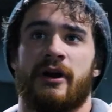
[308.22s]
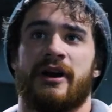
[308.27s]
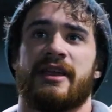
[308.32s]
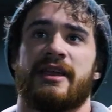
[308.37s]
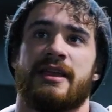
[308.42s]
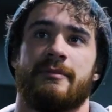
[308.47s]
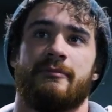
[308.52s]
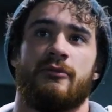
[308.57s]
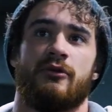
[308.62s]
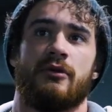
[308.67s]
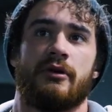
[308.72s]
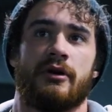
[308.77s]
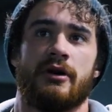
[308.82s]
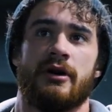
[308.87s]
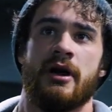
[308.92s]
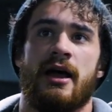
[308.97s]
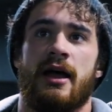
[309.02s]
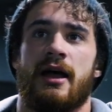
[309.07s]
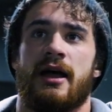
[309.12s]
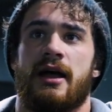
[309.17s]
want to eat
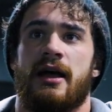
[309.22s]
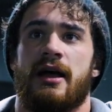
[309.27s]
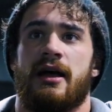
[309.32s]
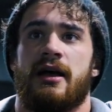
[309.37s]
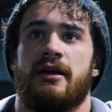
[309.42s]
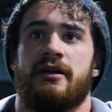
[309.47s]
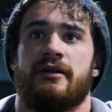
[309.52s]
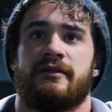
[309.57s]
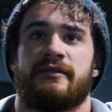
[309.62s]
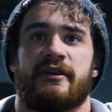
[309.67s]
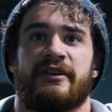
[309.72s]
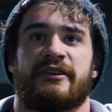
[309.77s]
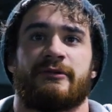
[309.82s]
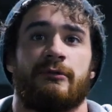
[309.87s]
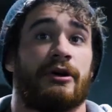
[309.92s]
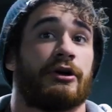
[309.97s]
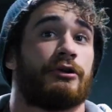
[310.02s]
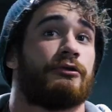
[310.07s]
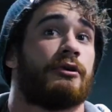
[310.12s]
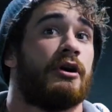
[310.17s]
more and thus
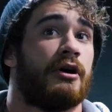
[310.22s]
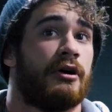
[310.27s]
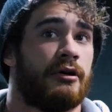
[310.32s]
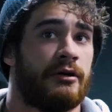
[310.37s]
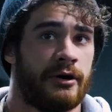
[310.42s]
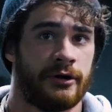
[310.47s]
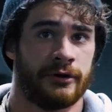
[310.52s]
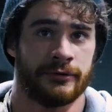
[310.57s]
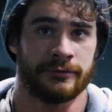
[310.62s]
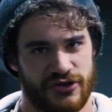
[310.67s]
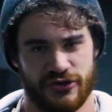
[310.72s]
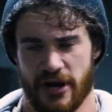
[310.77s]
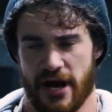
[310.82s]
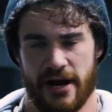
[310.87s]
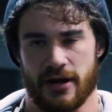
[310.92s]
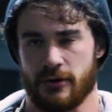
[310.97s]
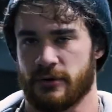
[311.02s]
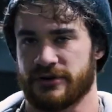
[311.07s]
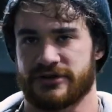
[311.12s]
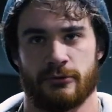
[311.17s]
want to grow.
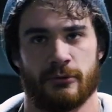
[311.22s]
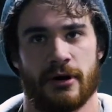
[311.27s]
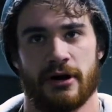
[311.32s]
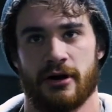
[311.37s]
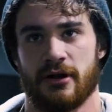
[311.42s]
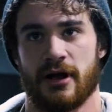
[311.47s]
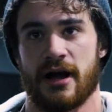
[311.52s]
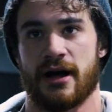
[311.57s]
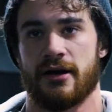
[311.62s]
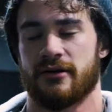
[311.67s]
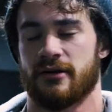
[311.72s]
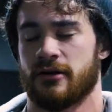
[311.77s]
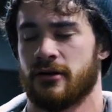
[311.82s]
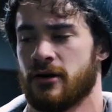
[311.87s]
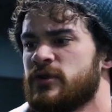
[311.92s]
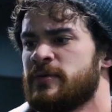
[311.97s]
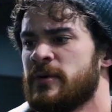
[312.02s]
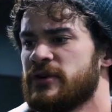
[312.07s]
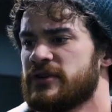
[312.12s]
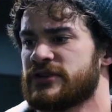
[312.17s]
Training wasn't well either.
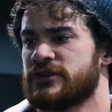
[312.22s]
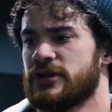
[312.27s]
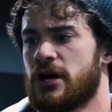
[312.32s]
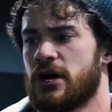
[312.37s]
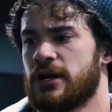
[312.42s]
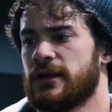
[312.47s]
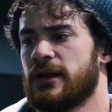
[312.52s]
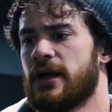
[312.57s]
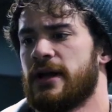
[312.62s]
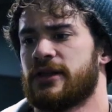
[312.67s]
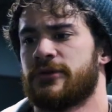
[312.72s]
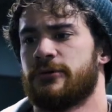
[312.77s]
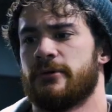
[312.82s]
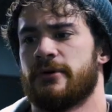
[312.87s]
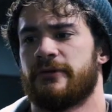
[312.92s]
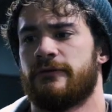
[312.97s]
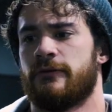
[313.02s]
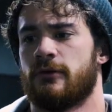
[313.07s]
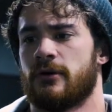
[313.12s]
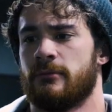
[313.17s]
So we spent a solid like
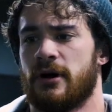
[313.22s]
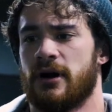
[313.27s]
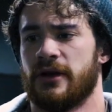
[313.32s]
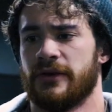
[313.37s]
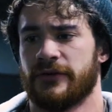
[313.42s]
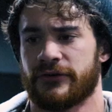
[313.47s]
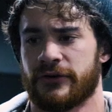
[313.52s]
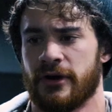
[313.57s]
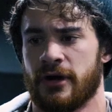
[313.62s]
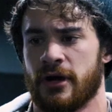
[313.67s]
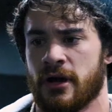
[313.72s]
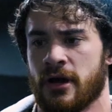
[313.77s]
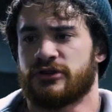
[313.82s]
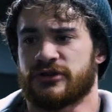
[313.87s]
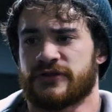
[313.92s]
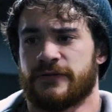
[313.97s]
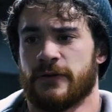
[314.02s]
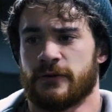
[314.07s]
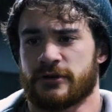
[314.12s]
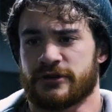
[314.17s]
3 or 4 months
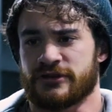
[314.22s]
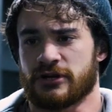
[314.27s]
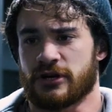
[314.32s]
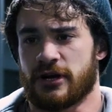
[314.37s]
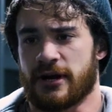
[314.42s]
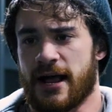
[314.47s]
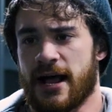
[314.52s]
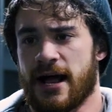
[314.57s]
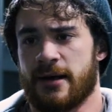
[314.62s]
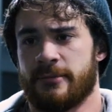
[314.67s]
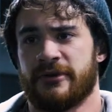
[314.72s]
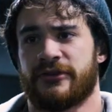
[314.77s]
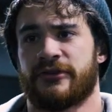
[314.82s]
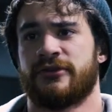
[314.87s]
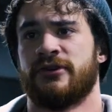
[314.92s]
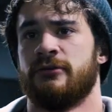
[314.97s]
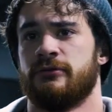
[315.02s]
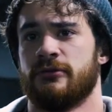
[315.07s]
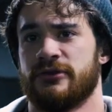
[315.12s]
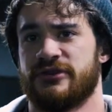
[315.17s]
just focusing on
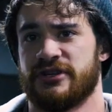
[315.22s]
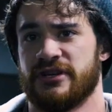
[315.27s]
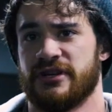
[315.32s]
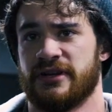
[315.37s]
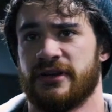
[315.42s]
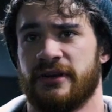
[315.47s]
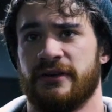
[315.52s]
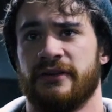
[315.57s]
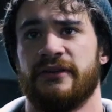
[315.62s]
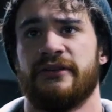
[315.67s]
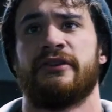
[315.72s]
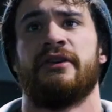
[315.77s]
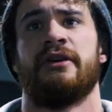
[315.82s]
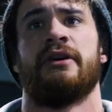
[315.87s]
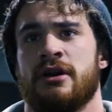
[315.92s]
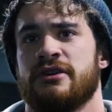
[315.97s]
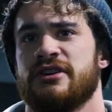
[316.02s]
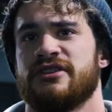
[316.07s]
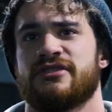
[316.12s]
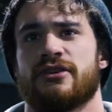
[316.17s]
habits, routines,
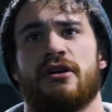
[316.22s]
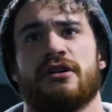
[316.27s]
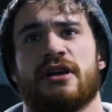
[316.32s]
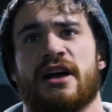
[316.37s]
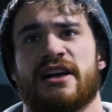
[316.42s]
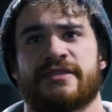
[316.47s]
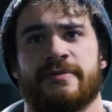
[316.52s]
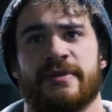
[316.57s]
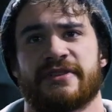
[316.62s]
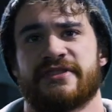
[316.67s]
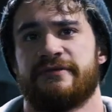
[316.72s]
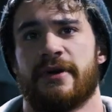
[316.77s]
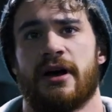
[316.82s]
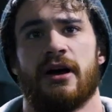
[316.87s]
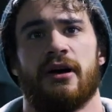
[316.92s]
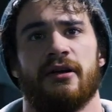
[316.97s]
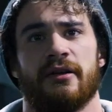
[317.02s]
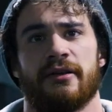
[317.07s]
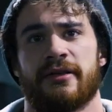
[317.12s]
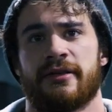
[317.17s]
just all aspects of
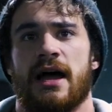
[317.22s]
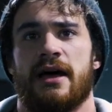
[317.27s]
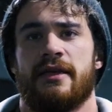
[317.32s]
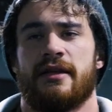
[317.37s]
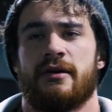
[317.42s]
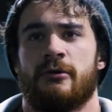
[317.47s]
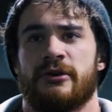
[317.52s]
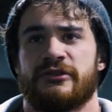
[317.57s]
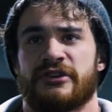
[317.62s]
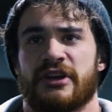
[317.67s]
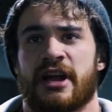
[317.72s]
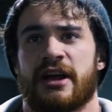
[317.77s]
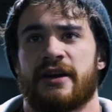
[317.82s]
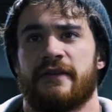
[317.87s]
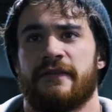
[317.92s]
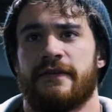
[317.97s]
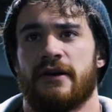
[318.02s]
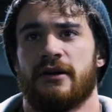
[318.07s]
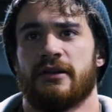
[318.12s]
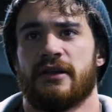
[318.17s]
health. And then once I
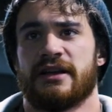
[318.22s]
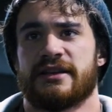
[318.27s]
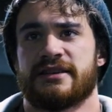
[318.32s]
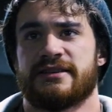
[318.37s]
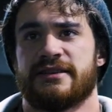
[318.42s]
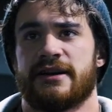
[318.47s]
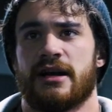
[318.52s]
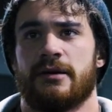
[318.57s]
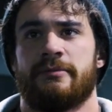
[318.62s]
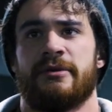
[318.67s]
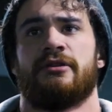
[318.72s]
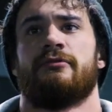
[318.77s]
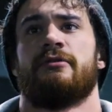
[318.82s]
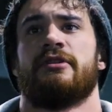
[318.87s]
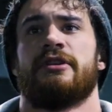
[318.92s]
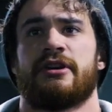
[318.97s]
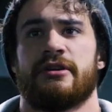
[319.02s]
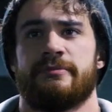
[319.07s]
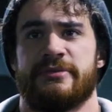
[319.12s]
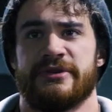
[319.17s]
kind of felt like set up in a
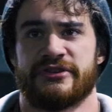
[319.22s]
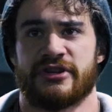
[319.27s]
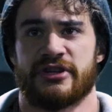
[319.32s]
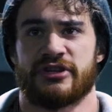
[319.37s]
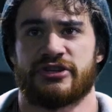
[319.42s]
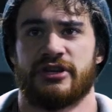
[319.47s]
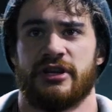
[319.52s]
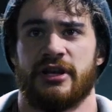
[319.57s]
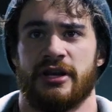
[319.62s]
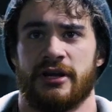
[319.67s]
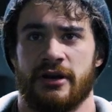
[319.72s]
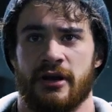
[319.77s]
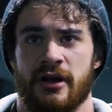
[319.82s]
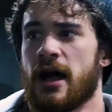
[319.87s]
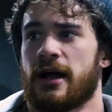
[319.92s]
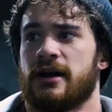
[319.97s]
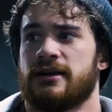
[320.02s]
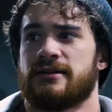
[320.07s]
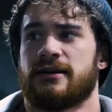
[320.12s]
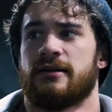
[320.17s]
really good position,
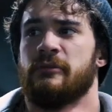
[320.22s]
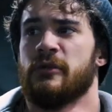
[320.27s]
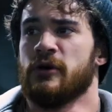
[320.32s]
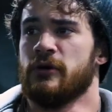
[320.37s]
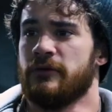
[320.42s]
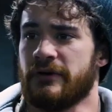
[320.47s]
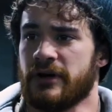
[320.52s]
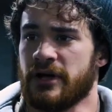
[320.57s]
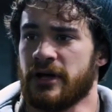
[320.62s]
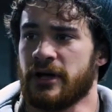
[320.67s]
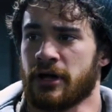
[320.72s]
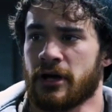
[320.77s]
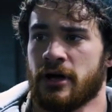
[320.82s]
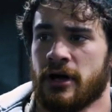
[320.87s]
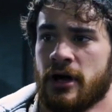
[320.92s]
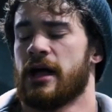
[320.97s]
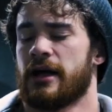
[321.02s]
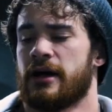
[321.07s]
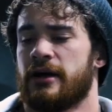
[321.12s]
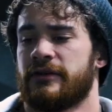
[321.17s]
I got done moving.
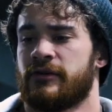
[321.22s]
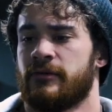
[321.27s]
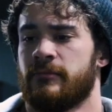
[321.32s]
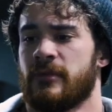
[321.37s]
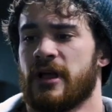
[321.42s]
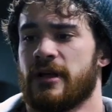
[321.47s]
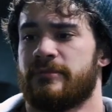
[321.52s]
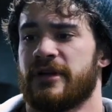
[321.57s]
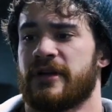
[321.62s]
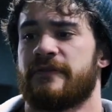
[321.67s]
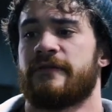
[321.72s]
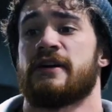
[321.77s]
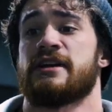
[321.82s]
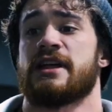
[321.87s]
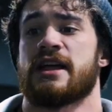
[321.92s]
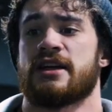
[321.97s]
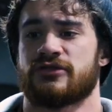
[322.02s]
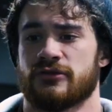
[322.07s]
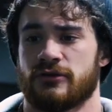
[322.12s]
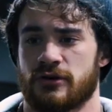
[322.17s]
I got some like big
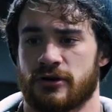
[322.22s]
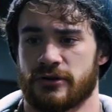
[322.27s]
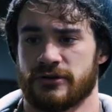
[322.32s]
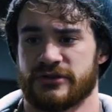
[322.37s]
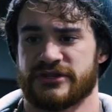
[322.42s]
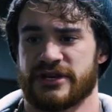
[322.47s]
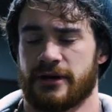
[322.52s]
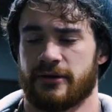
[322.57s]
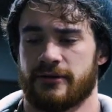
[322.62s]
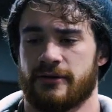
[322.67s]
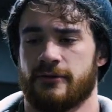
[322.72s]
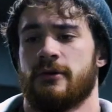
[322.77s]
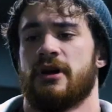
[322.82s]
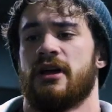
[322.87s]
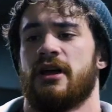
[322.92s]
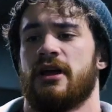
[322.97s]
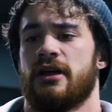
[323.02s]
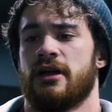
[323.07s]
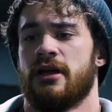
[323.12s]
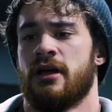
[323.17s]
financial hurdles out of the
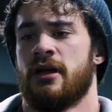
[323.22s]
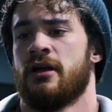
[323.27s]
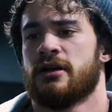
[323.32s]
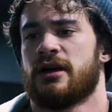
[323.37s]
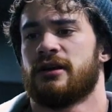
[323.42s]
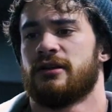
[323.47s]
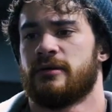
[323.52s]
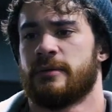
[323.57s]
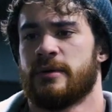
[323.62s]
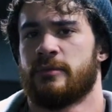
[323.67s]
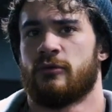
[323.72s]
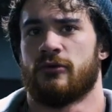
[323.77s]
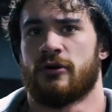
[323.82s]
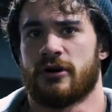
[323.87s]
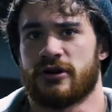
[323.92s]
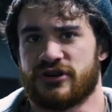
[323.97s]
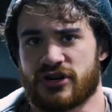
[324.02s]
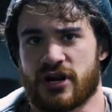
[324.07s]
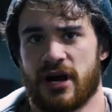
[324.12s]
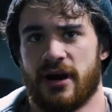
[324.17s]
way. Got a little bit
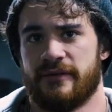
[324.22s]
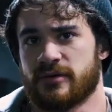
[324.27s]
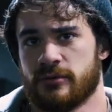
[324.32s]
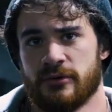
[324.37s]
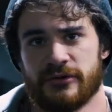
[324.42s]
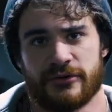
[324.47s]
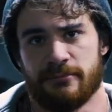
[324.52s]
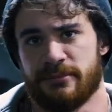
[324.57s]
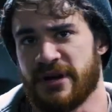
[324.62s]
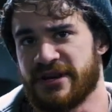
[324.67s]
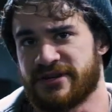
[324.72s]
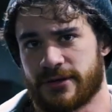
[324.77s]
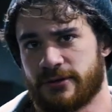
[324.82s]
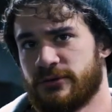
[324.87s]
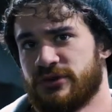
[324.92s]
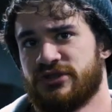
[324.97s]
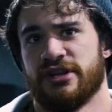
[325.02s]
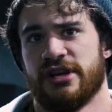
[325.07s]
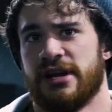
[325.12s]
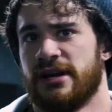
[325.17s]
more just comfortable into a basic
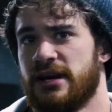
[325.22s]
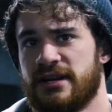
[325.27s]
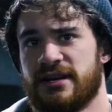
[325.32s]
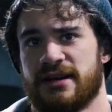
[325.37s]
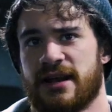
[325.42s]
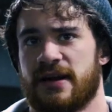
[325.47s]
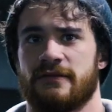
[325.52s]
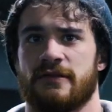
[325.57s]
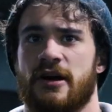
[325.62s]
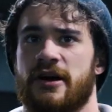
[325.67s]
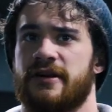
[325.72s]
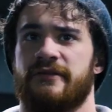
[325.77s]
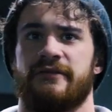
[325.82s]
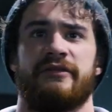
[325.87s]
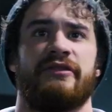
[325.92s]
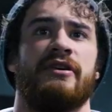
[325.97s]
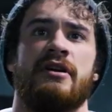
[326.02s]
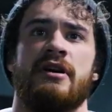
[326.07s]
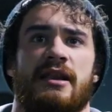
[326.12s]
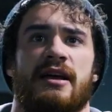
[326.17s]
routine and didn't have a lot
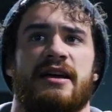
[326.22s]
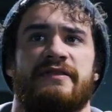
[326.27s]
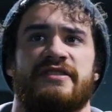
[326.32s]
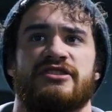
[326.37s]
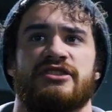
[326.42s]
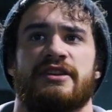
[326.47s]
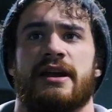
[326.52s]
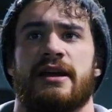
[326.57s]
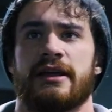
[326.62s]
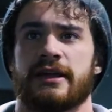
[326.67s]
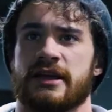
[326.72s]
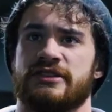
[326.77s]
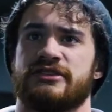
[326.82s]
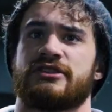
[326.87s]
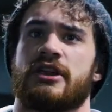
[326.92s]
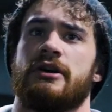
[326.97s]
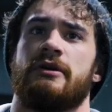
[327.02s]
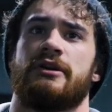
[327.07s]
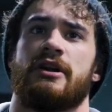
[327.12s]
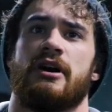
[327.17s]
of life
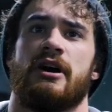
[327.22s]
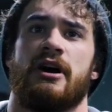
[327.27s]
shenanigans going